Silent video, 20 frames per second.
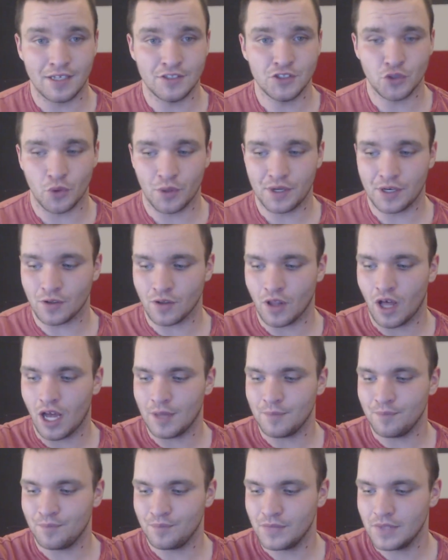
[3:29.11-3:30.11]
enjoy it a
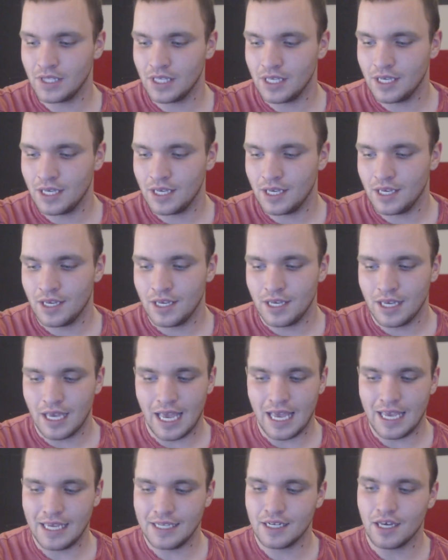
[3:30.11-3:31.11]
lot.
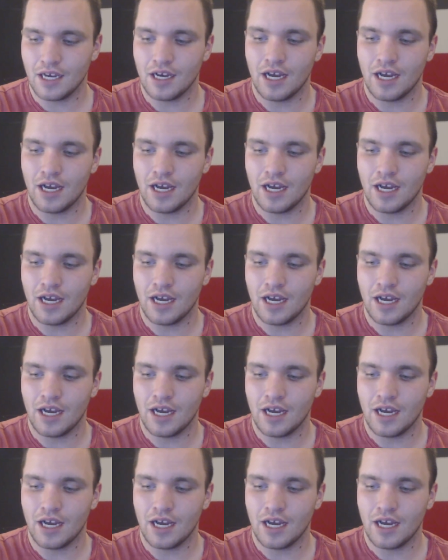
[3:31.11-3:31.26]
And